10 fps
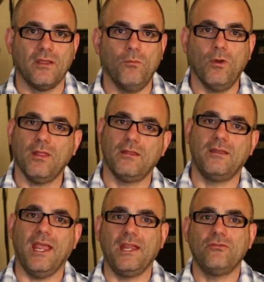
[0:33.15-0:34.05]
One of the
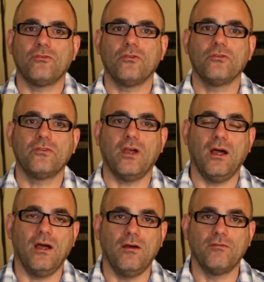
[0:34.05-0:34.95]
dangers
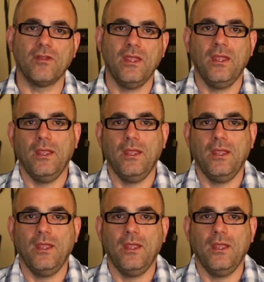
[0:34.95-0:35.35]
of